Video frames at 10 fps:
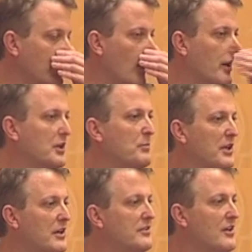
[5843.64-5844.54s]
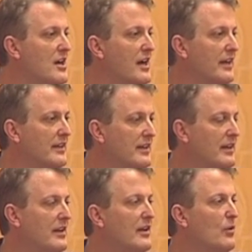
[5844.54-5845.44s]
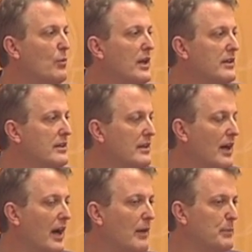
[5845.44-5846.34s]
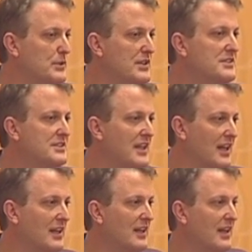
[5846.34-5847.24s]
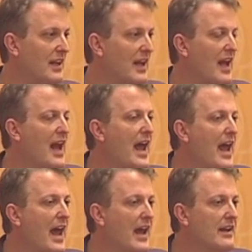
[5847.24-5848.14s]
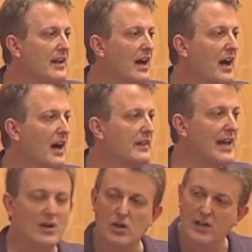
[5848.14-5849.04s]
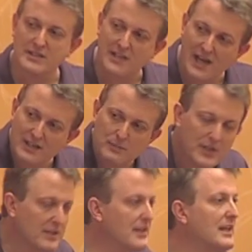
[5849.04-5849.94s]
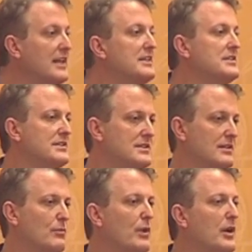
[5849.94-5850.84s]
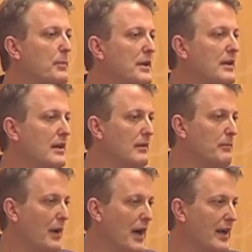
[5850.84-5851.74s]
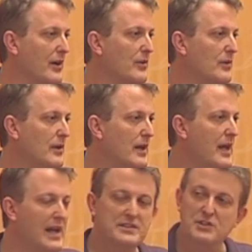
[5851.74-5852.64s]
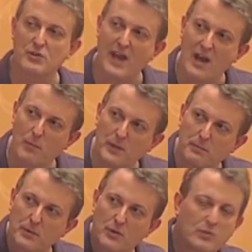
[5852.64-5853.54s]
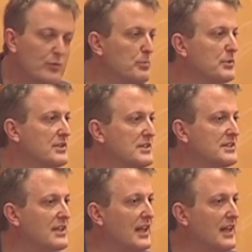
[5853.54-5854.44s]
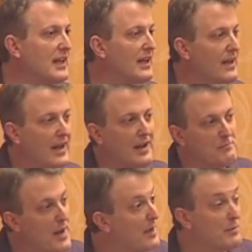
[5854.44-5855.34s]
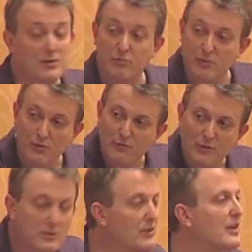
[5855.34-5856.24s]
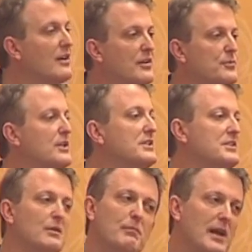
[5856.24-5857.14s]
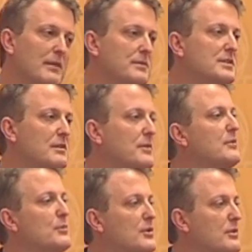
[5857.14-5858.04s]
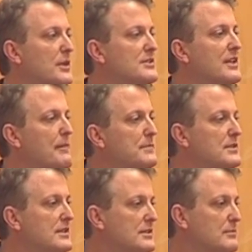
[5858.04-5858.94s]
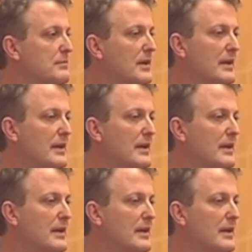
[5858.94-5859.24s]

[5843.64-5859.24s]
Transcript: an argument online with uh, Burzynski, and uh, that all got documented in his Wikipedia bio. And so now people look for Burzynski, and maybe a few of them click on Rhys, and maybe some of them learn about skepticism.